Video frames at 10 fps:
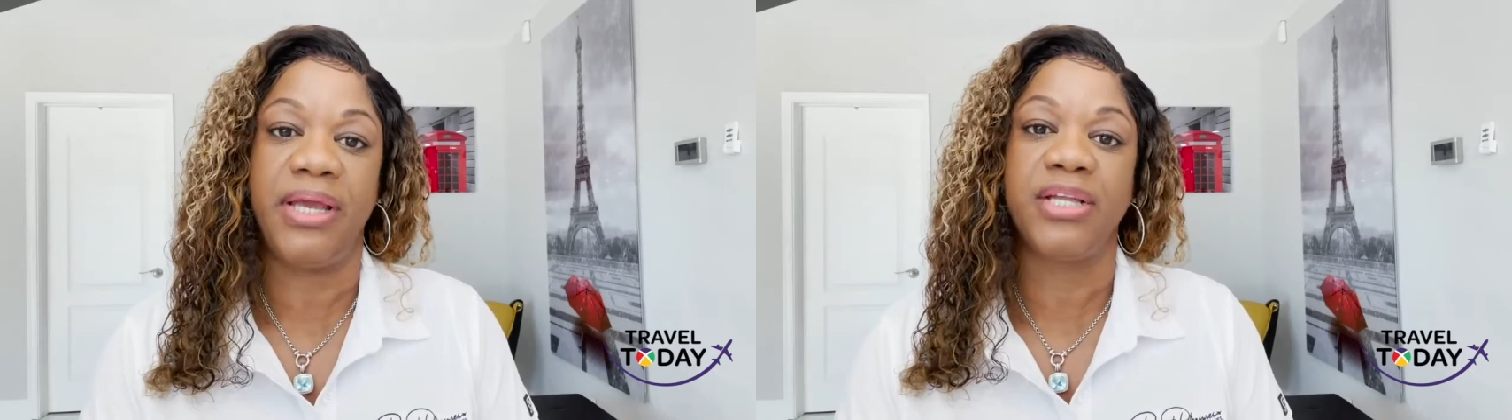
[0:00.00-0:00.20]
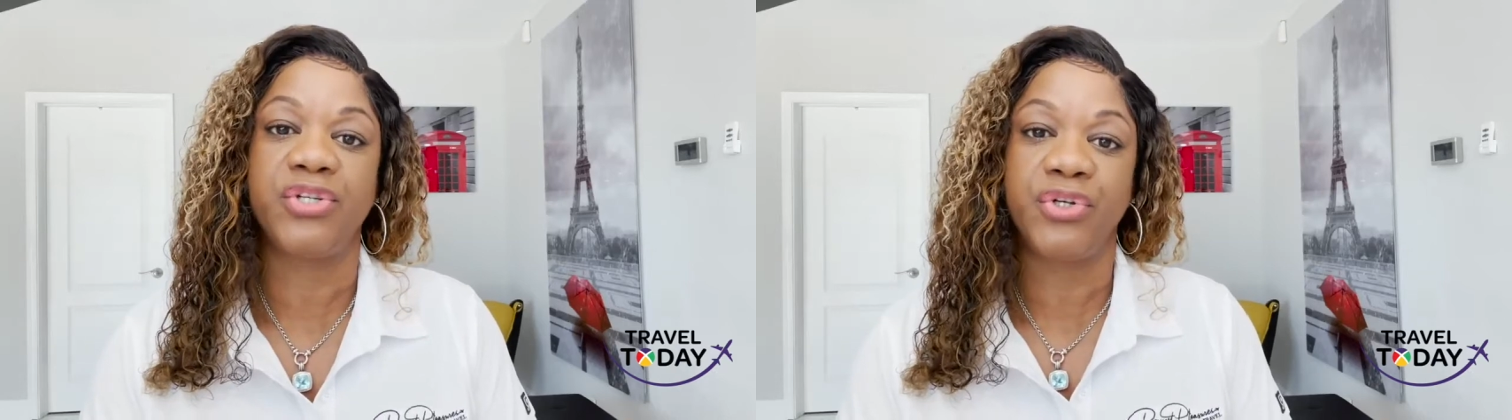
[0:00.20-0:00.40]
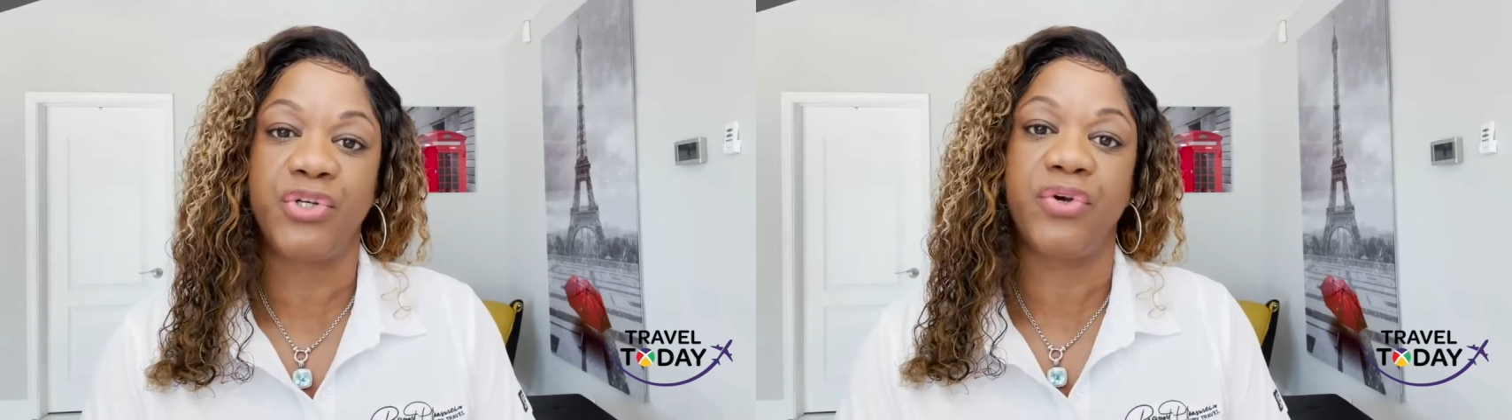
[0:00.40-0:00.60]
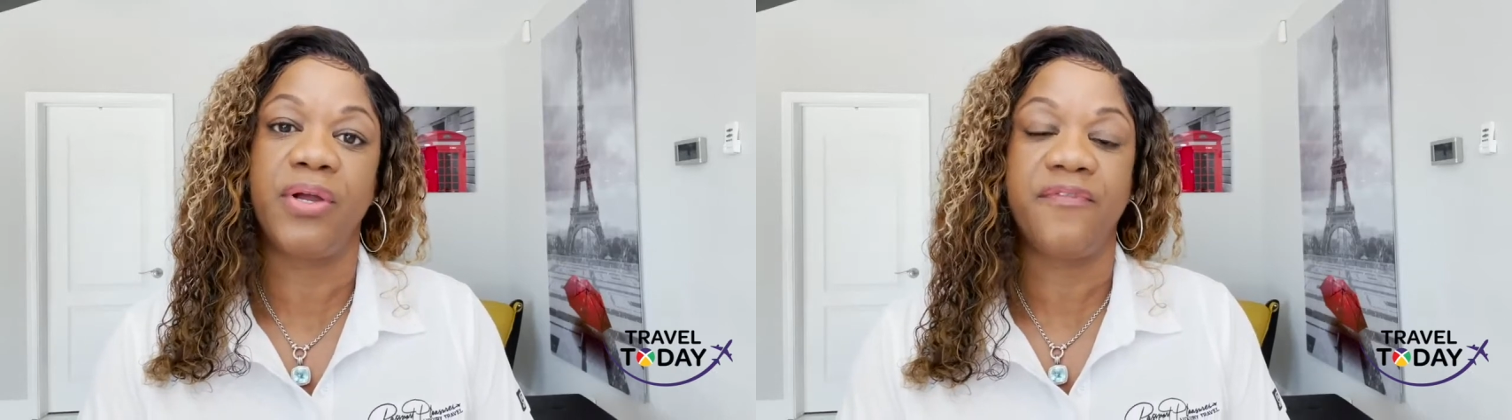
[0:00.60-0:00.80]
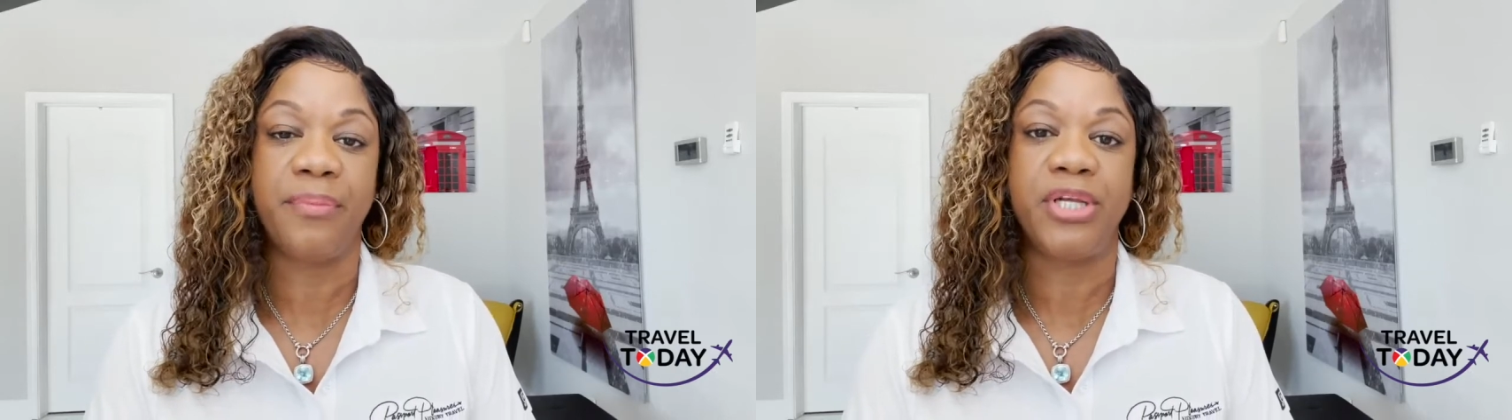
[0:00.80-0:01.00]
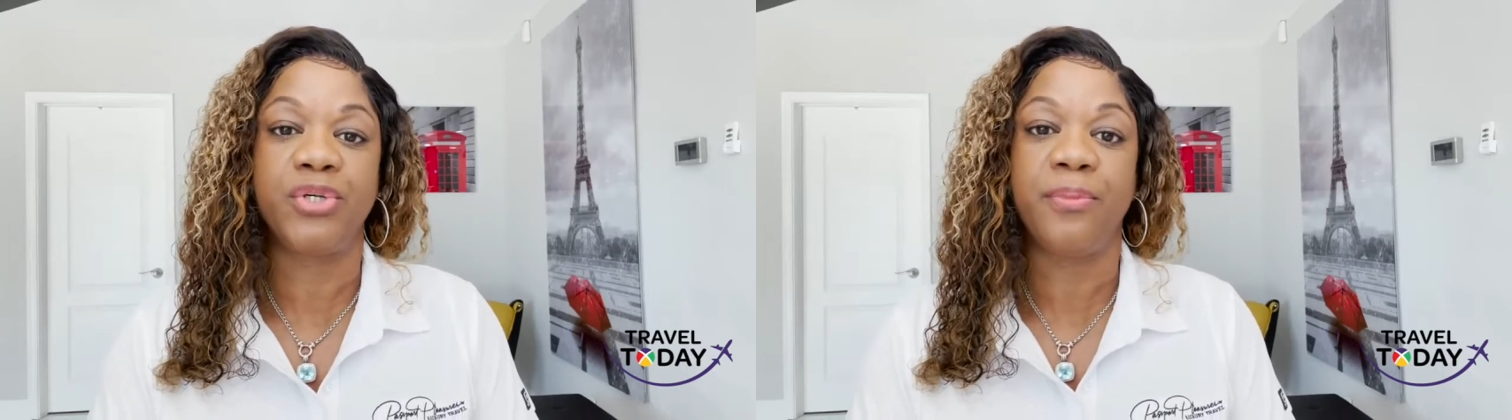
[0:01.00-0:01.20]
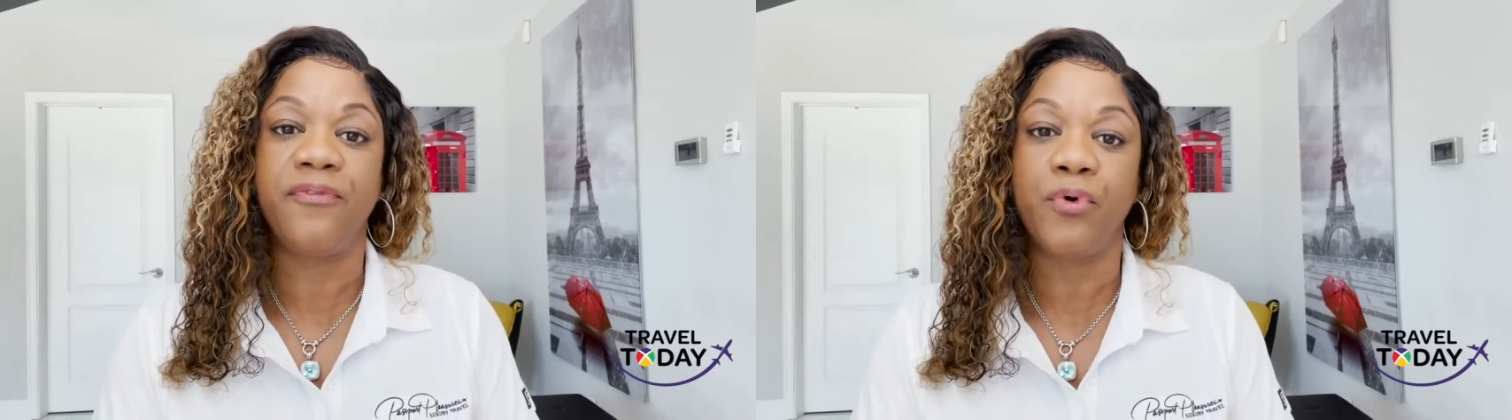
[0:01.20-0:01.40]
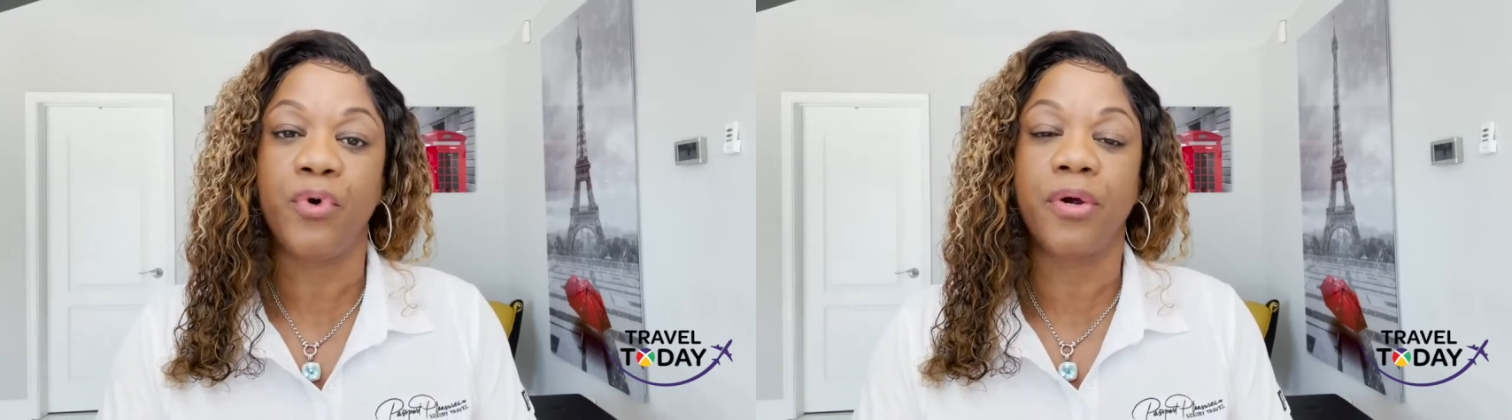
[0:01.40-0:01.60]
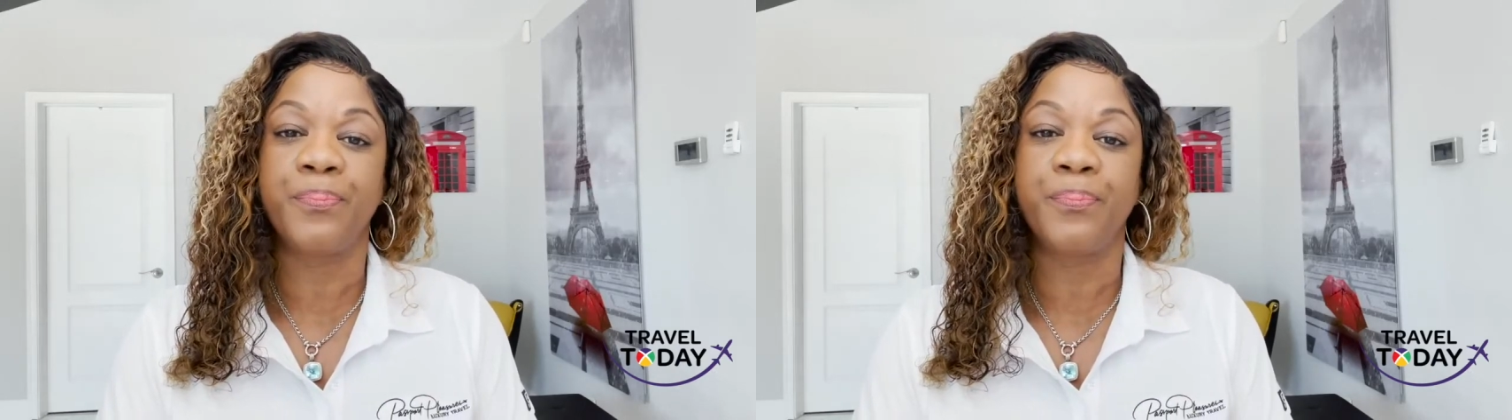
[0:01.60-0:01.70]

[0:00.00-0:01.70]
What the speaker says: entered your information before,